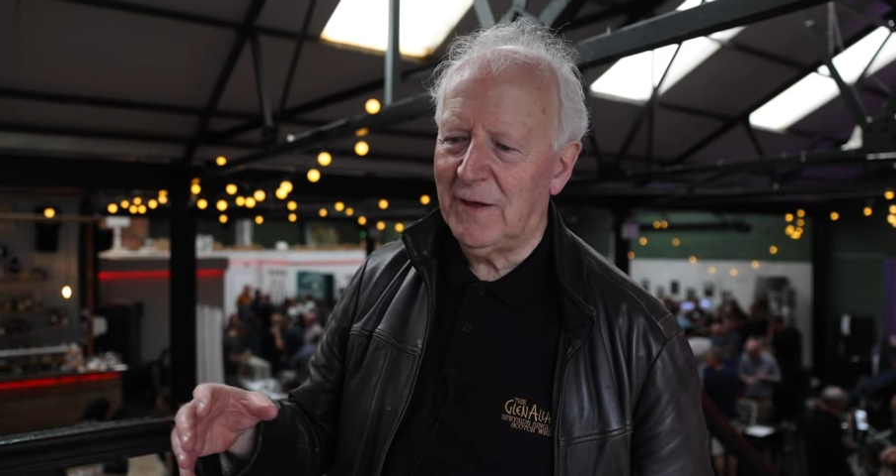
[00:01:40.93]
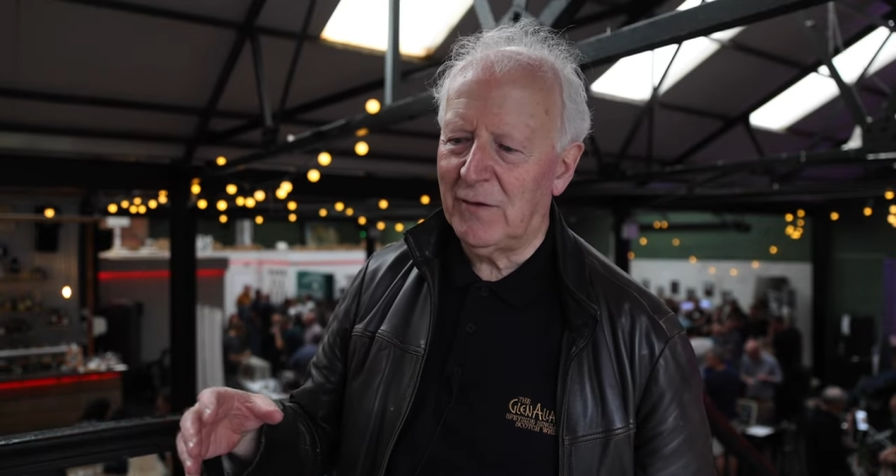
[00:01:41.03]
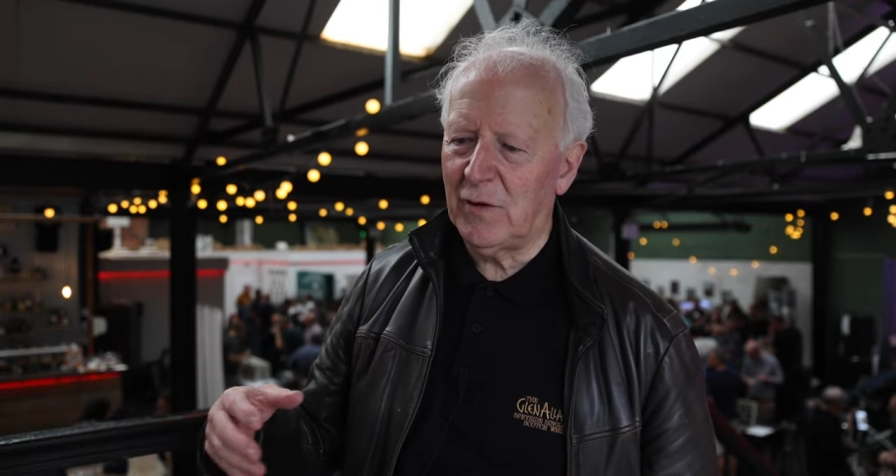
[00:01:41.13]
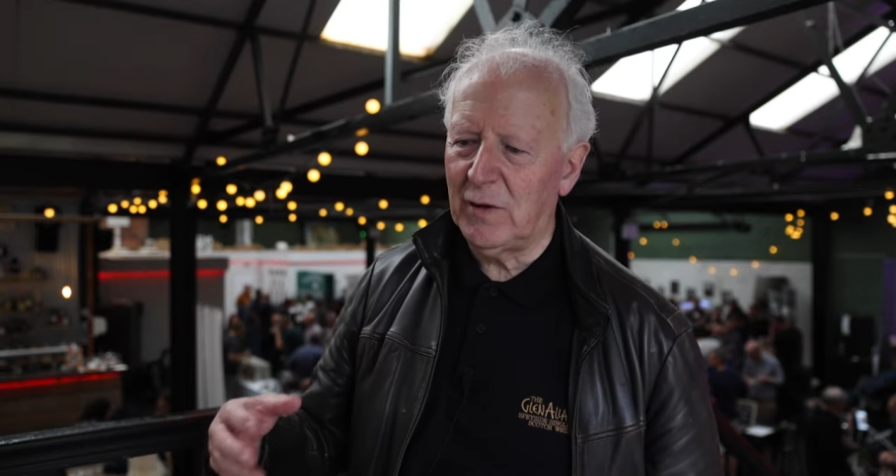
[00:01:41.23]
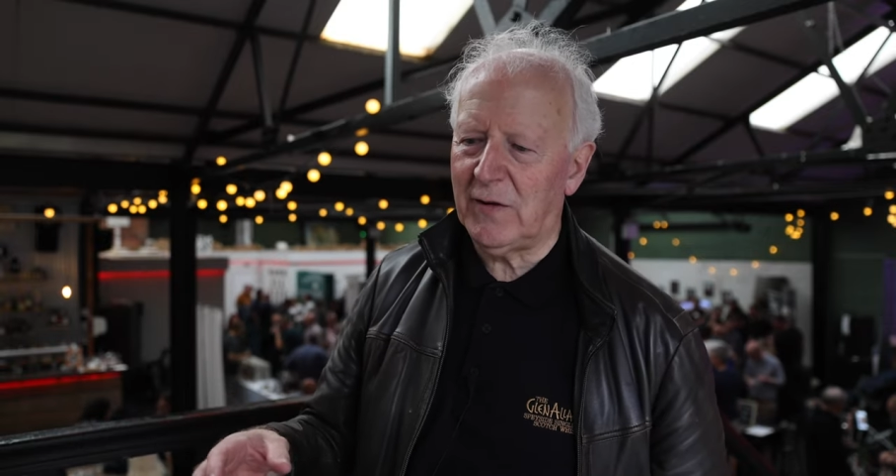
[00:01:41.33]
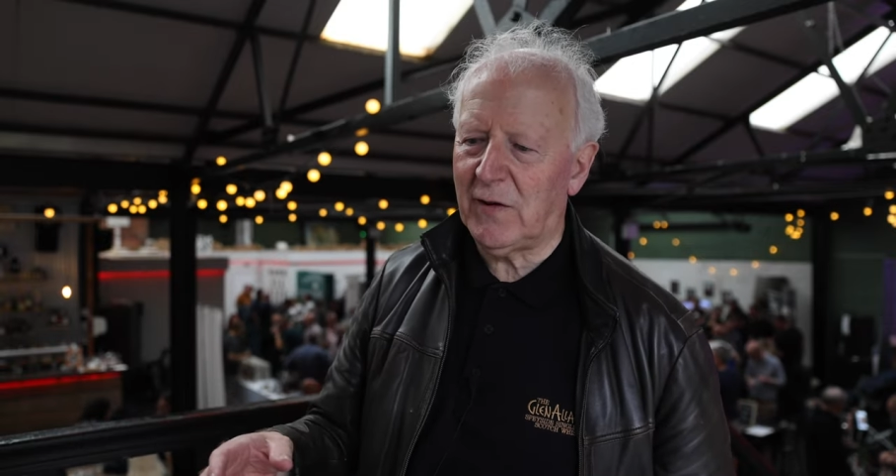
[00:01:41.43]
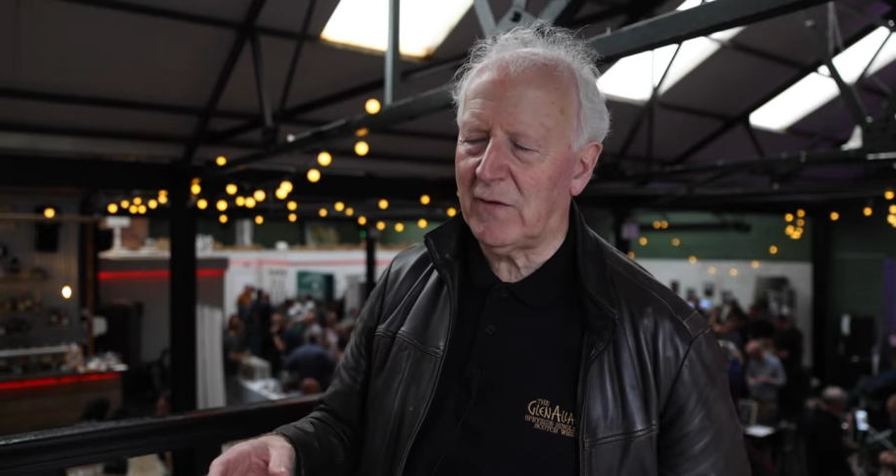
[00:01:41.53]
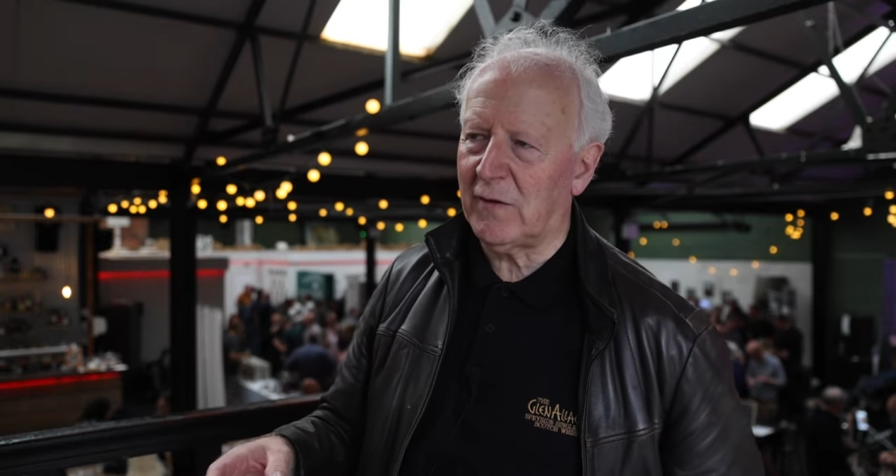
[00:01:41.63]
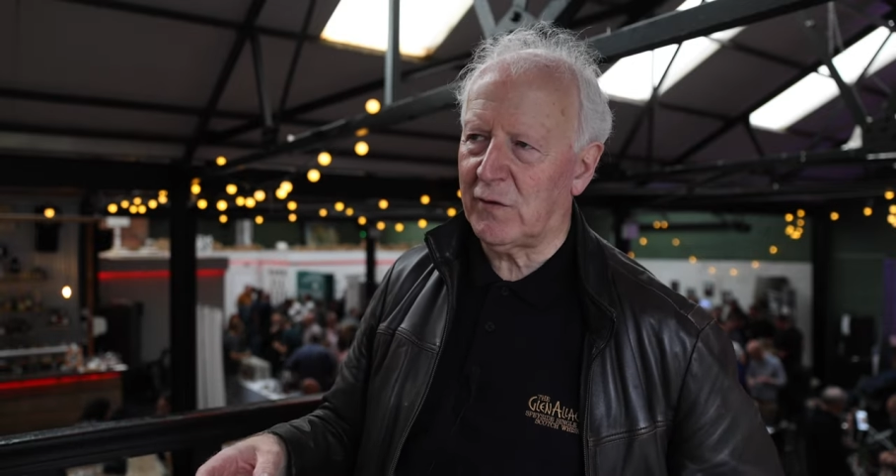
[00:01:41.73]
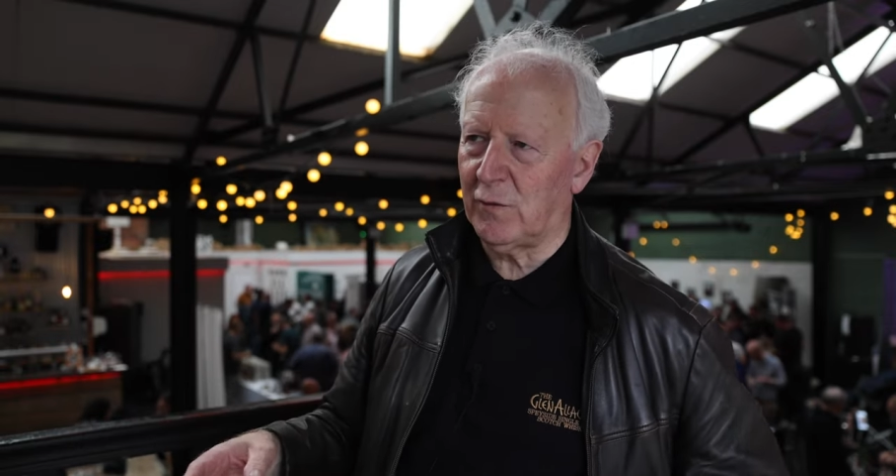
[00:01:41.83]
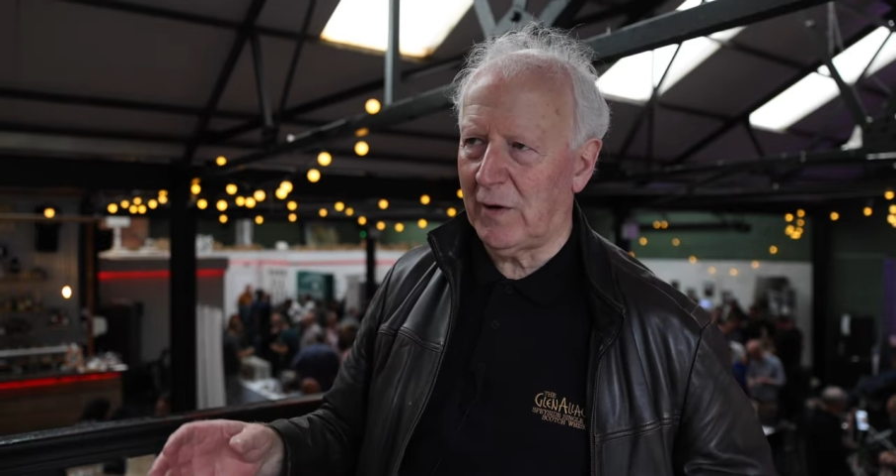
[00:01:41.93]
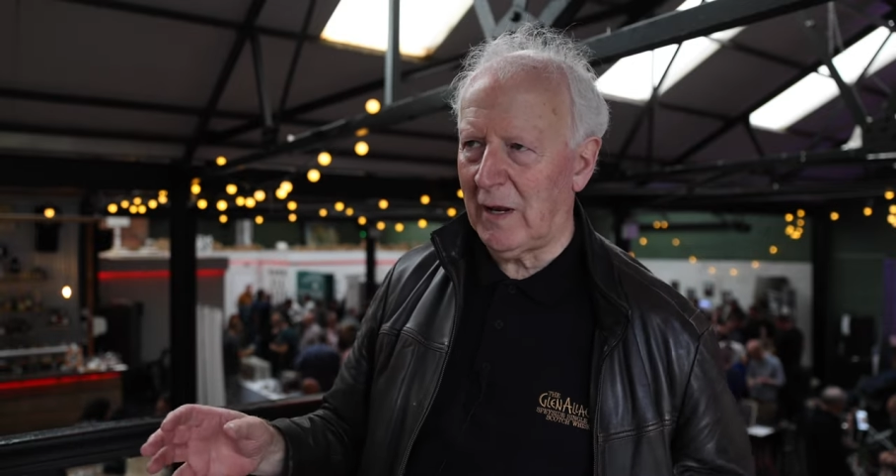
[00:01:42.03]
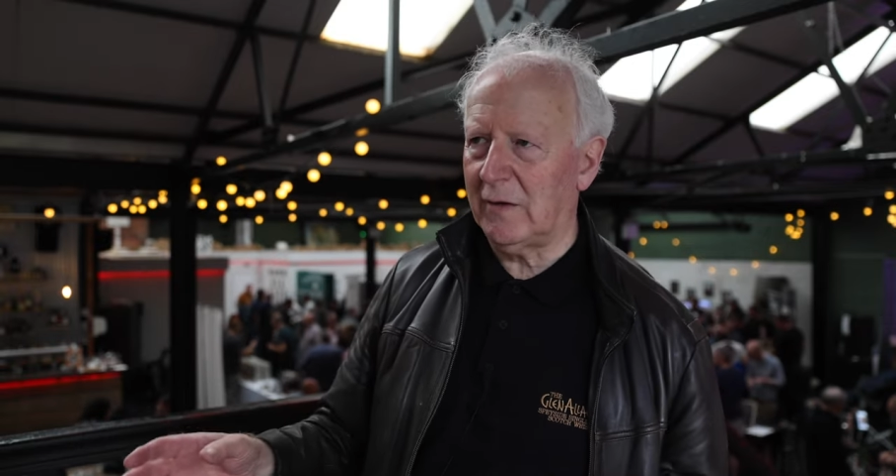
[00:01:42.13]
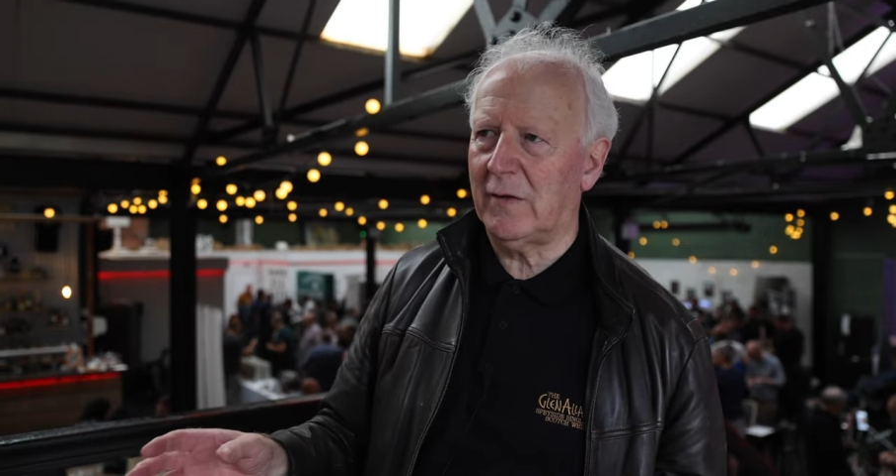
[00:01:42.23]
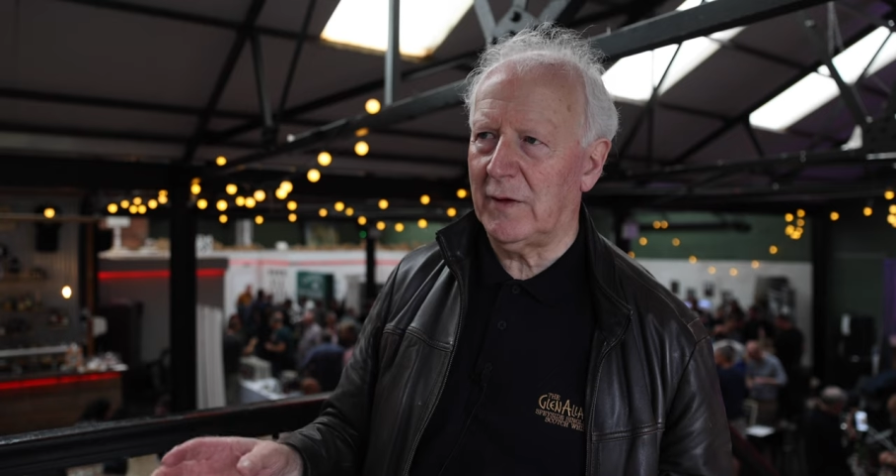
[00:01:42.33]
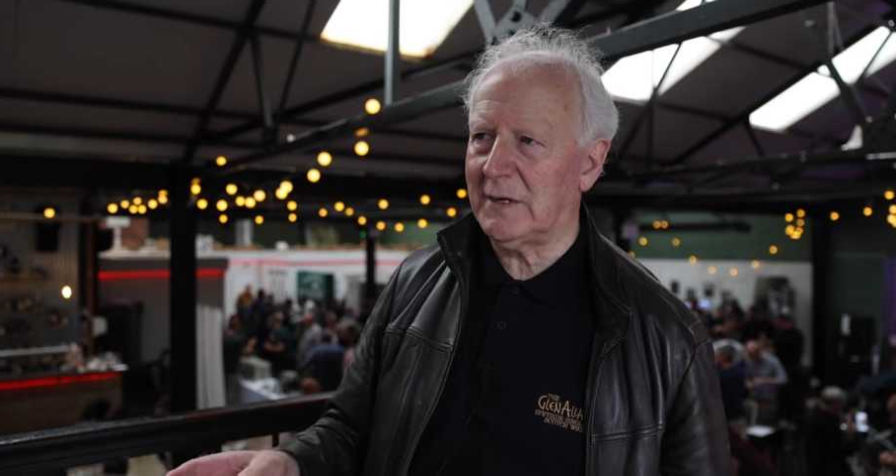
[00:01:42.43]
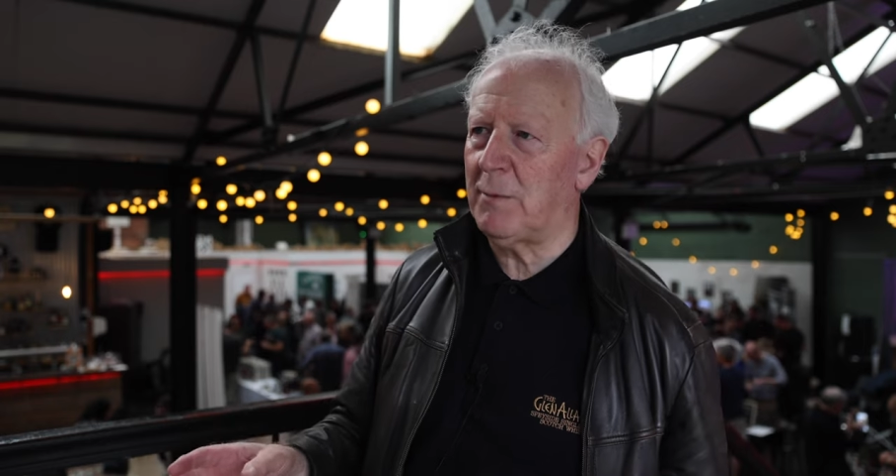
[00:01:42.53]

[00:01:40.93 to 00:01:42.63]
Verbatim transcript: their releases are so relatively